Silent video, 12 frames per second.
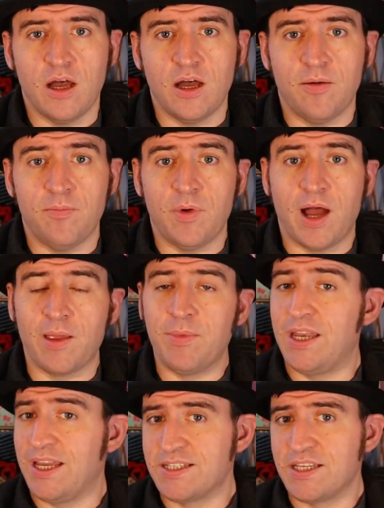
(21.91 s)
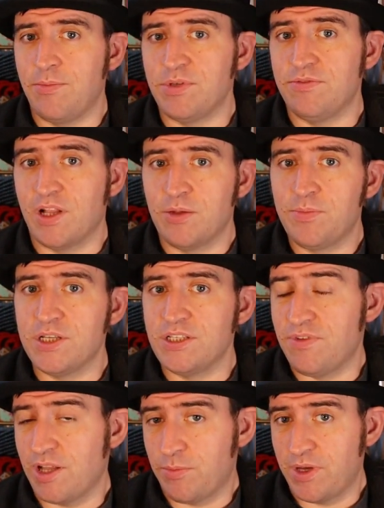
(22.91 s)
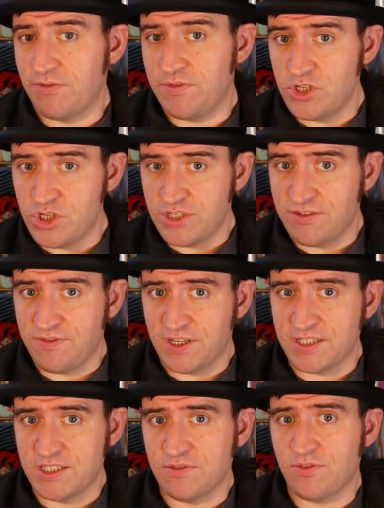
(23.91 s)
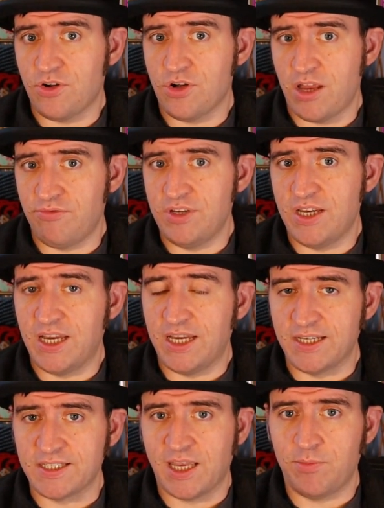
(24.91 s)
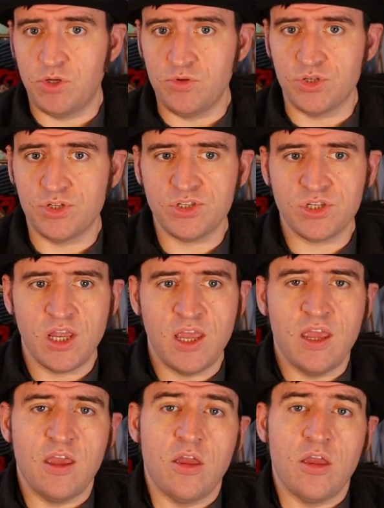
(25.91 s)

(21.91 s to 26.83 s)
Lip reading: I'm an Inkscape developer developing features and fixes for everyday Inkscape users.